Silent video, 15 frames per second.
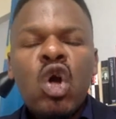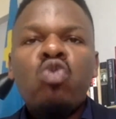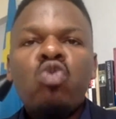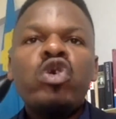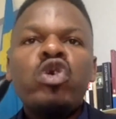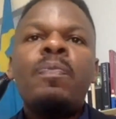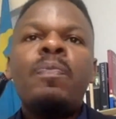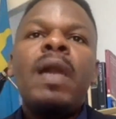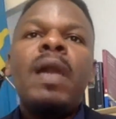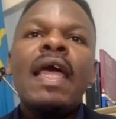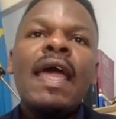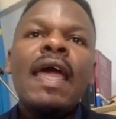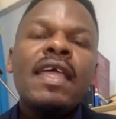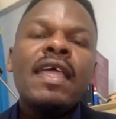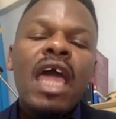would
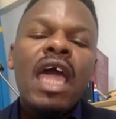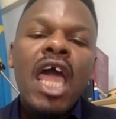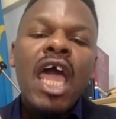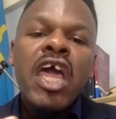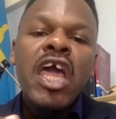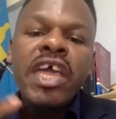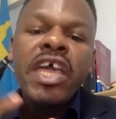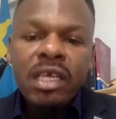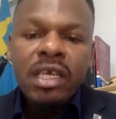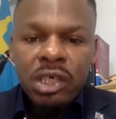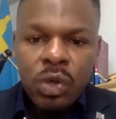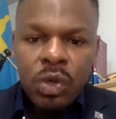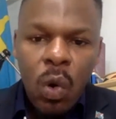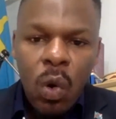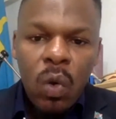play a
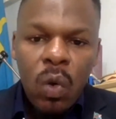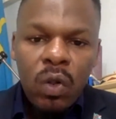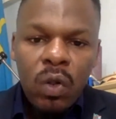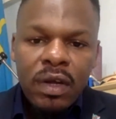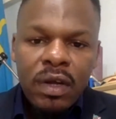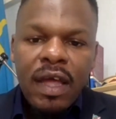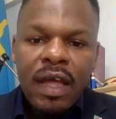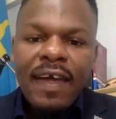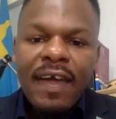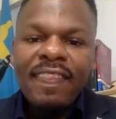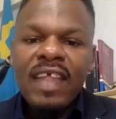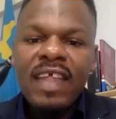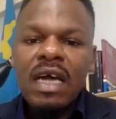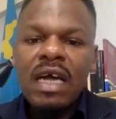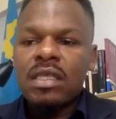hinge role
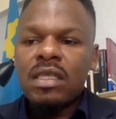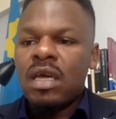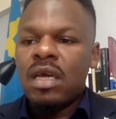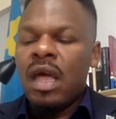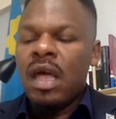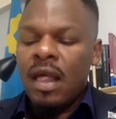in that